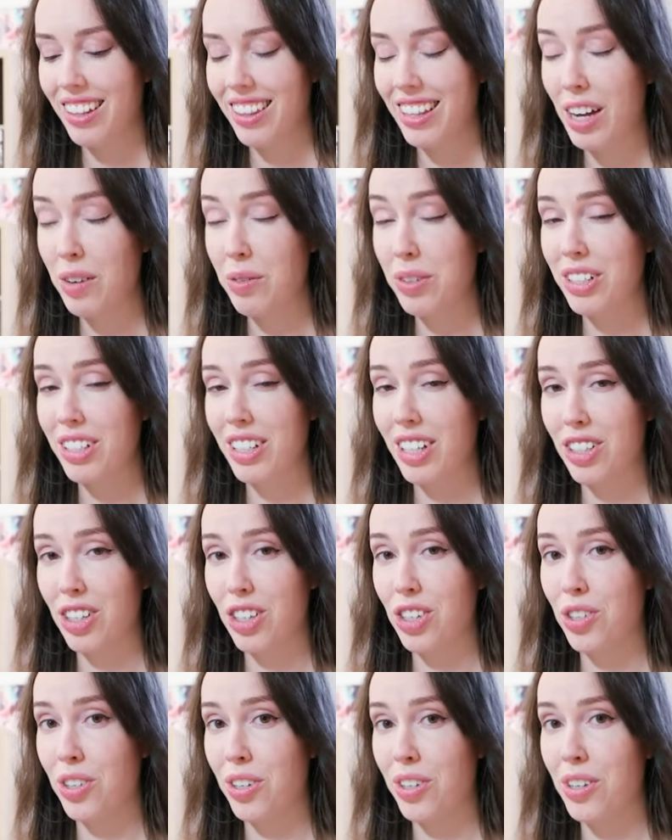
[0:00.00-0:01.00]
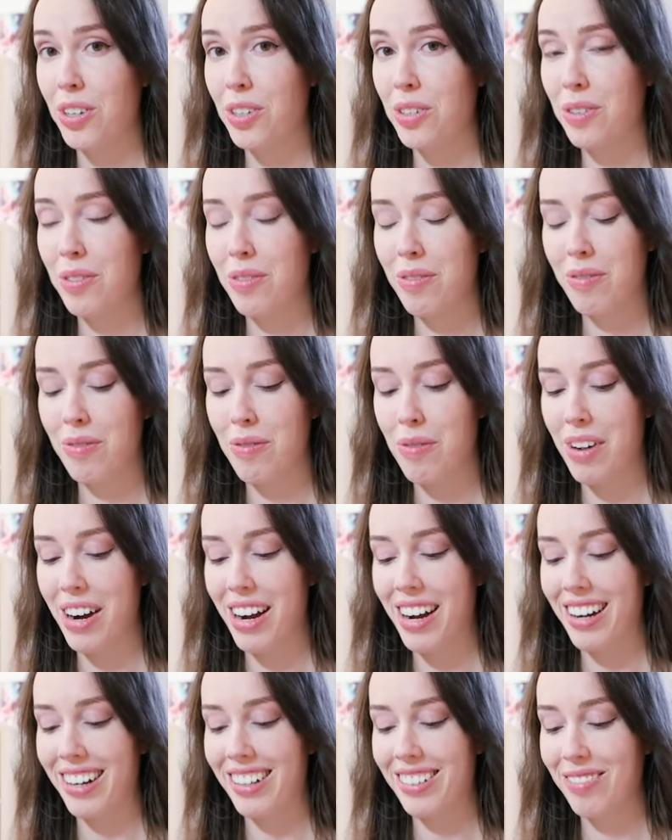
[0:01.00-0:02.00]
That was such a troll.
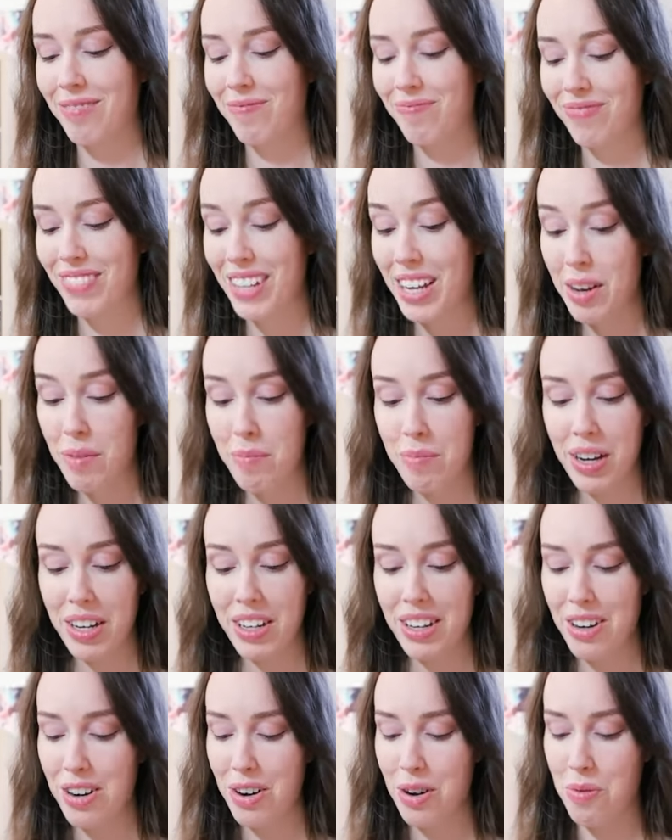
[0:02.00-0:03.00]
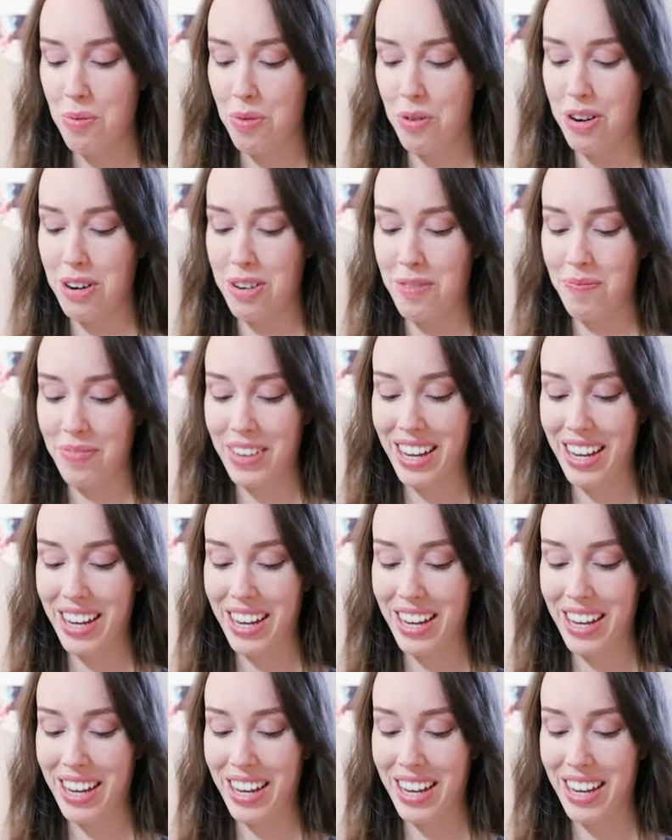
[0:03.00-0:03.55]
Wow. But you know what?